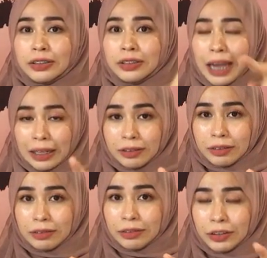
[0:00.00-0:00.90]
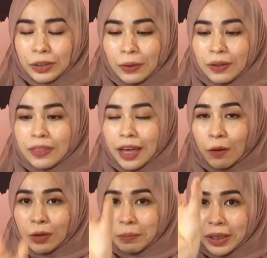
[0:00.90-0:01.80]
less, so
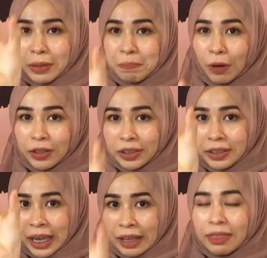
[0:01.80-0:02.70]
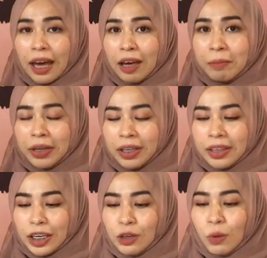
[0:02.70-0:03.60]
there will be a bottleneck there, meaning
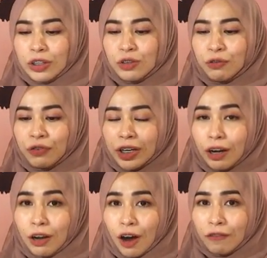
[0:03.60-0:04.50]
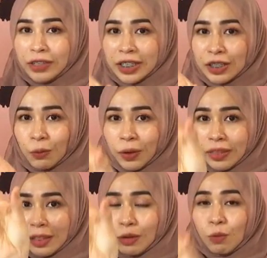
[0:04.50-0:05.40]
that you want to fit a lot of data
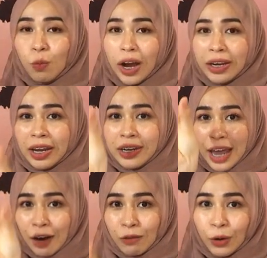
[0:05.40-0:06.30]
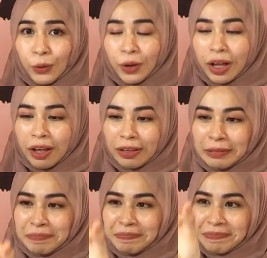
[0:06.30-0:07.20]
within one narrow
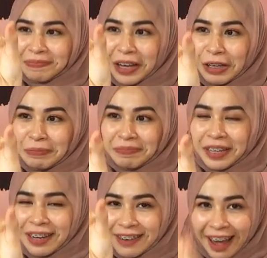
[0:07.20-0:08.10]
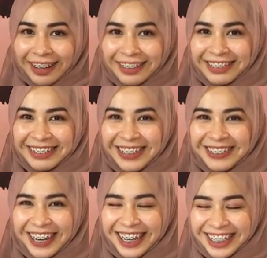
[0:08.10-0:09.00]
neck.
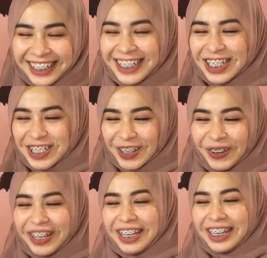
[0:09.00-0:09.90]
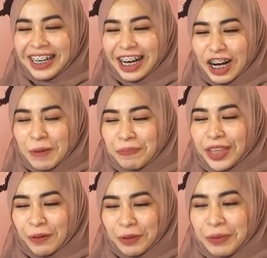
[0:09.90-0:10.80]
Right, so
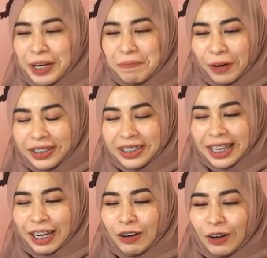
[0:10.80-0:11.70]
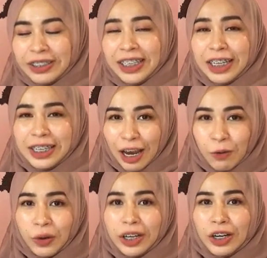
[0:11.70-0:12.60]
there will be a bottleneck causing
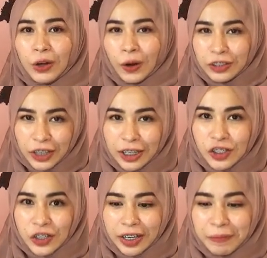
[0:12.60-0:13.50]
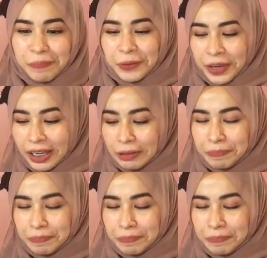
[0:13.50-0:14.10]
network congestion. Okay,